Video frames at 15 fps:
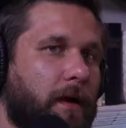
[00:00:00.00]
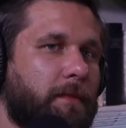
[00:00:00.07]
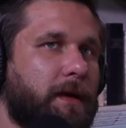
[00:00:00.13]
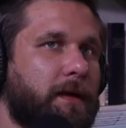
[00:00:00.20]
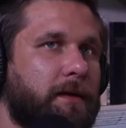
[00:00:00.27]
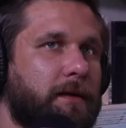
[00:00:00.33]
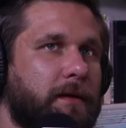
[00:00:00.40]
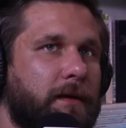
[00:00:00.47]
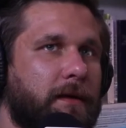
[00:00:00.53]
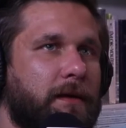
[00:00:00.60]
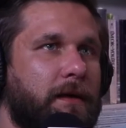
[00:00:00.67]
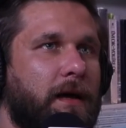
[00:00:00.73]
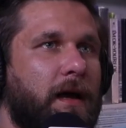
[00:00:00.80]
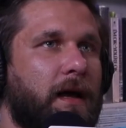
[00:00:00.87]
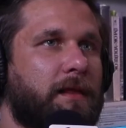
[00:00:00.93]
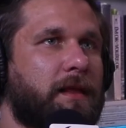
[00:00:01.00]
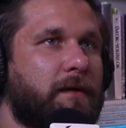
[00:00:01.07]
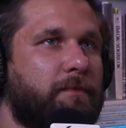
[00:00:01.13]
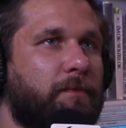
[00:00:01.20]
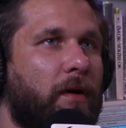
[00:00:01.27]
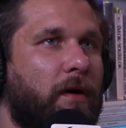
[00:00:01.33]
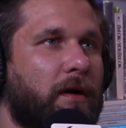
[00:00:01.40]
I mean, I
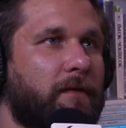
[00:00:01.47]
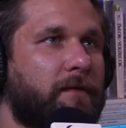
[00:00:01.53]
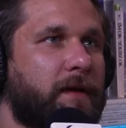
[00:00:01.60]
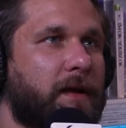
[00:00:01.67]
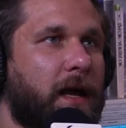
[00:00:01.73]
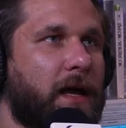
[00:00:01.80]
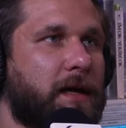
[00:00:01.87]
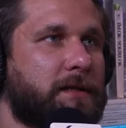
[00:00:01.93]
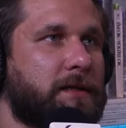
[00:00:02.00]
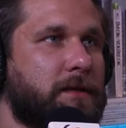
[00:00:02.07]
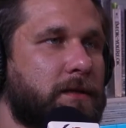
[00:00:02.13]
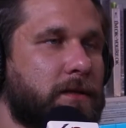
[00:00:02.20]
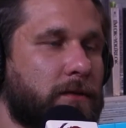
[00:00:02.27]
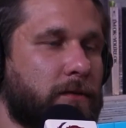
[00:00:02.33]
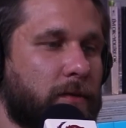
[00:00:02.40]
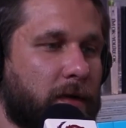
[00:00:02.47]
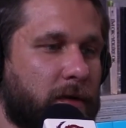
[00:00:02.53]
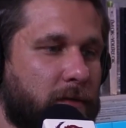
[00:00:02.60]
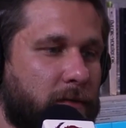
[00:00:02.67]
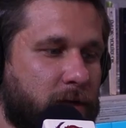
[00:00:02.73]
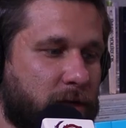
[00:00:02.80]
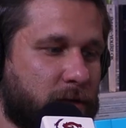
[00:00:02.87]
think part of it has to do
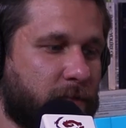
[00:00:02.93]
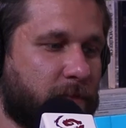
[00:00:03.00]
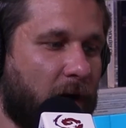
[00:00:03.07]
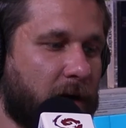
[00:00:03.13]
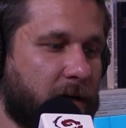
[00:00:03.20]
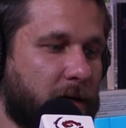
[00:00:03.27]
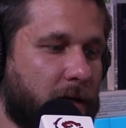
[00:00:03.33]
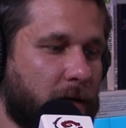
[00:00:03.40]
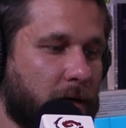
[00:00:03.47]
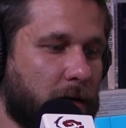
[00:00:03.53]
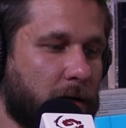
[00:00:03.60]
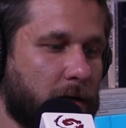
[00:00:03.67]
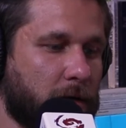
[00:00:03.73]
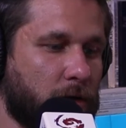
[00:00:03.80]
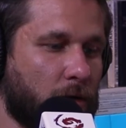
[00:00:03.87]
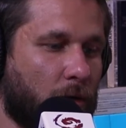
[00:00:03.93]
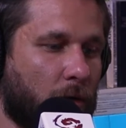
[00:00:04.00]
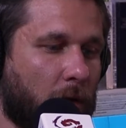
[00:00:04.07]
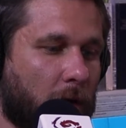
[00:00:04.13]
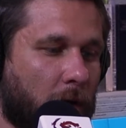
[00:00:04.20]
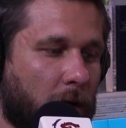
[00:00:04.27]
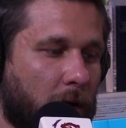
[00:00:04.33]
with just finding
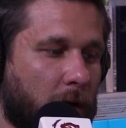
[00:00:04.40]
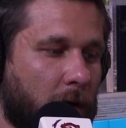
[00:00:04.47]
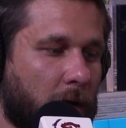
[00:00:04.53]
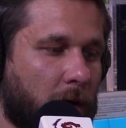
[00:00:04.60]
a